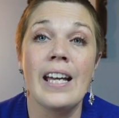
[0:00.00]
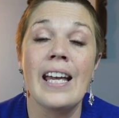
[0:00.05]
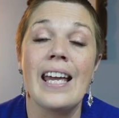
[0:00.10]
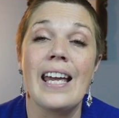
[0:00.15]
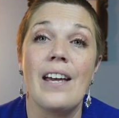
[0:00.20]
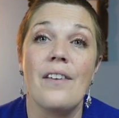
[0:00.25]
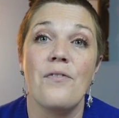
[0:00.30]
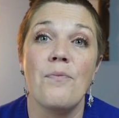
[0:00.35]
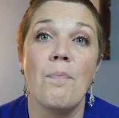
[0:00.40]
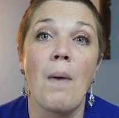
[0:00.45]

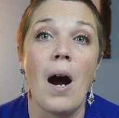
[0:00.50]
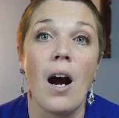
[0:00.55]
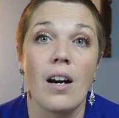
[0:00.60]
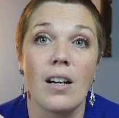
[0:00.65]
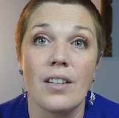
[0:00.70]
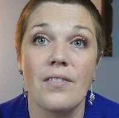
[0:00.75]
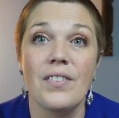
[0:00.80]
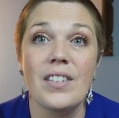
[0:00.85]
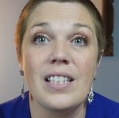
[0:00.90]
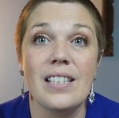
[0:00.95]
If
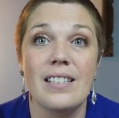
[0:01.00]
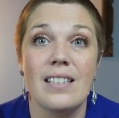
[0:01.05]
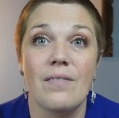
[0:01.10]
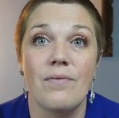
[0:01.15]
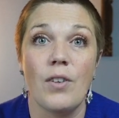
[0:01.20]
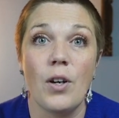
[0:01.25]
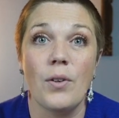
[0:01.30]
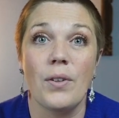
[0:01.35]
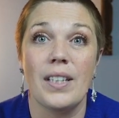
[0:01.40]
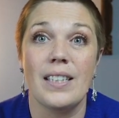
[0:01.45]
part of it is in
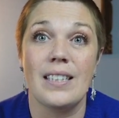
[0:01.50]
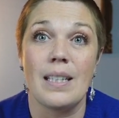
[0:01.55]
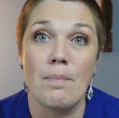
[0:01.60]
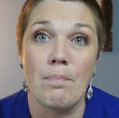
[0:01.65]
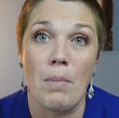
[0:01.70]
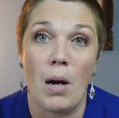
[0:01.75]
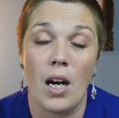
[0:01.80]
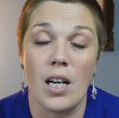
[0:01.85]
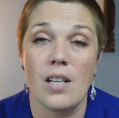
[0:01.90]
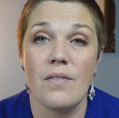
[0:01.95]
focus
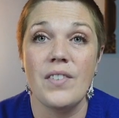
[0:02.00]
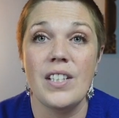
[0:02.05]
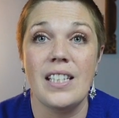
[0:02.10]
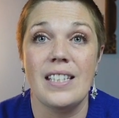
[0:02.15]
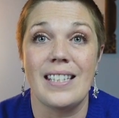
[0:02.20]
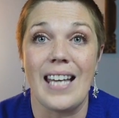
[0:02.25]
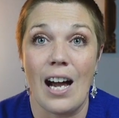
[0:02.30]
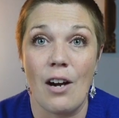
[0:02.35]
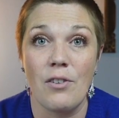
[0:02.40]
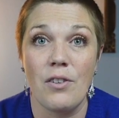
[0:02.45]
and part of it
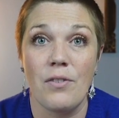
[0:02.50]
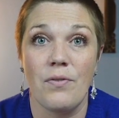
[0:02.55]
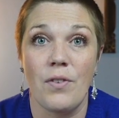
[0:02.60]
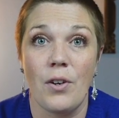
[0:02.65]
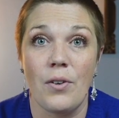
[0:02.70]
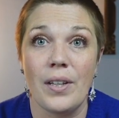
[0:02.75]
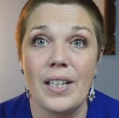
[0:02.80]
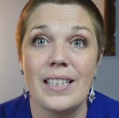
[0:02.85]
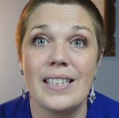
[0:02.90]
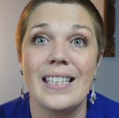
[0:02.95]
is out of
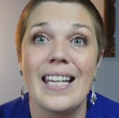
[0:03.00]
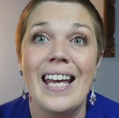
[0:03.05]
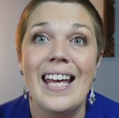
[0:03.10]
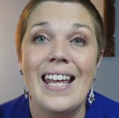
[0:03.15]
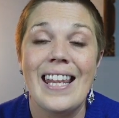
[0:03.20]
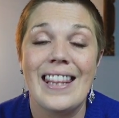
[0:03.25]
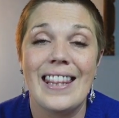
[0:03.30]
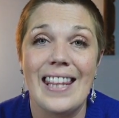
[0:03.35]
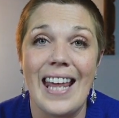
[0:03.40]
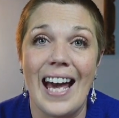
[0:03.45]
focus,
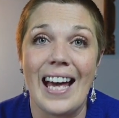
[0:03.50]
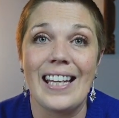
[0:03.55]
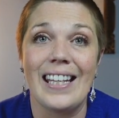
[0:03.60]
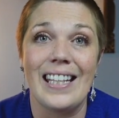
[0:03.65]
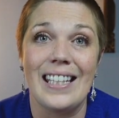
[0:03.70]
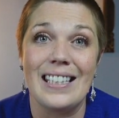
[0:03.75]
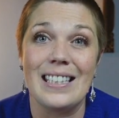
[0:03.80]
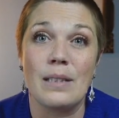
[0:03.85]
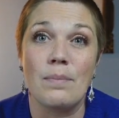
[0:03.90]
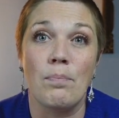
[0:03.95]
that
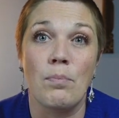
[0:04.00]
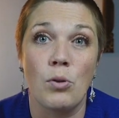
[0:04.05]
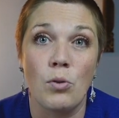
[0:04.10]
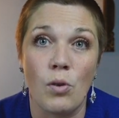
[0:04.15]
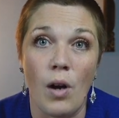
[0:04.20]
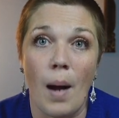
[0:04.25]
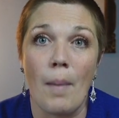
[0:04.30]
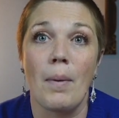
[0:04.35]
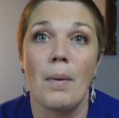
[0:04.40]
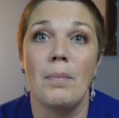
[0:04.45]
is
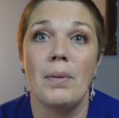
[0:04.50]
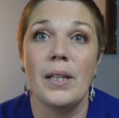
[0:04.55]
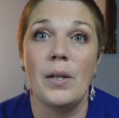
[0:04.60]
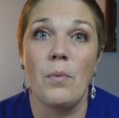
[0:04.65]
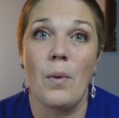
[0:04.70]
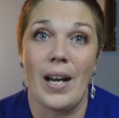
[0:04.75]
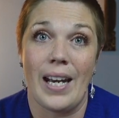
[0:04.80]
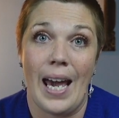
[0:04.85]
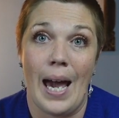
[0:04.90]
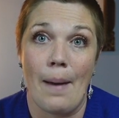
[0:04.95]
probably
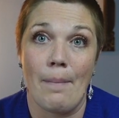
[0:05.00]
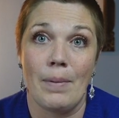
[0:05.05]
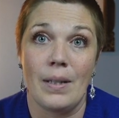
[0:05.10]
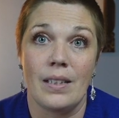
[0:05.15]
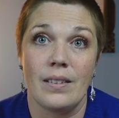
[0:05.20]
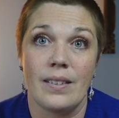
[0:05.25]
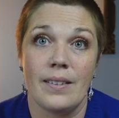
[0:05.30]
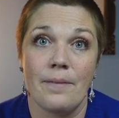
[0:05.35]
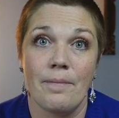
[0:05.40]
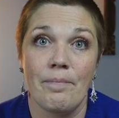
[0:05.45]
what
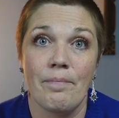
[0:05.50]
happened.